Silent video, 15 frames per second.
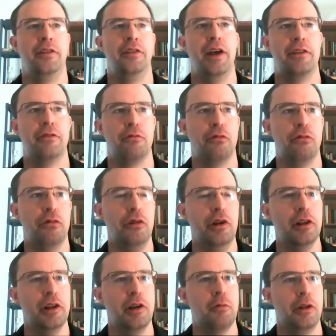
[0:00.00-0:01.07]
That's
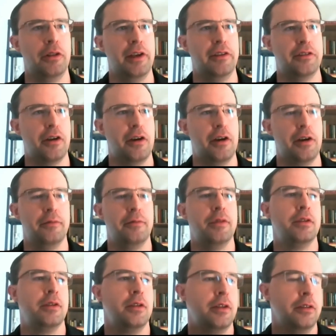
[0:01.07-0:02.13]
really when they start
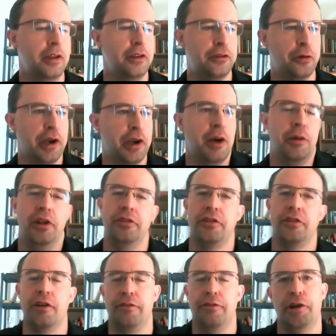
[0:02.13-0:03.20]
these toy companies
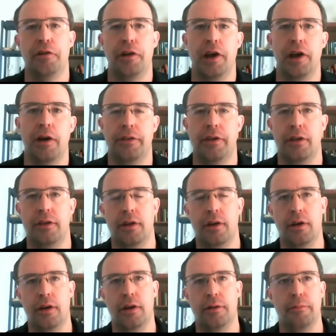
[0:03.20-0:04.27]
start figuring out that
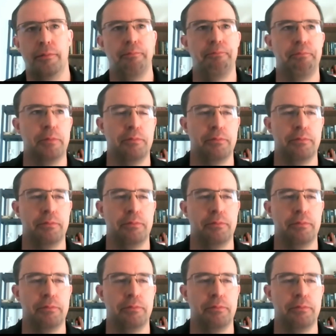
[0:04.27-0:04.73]
um,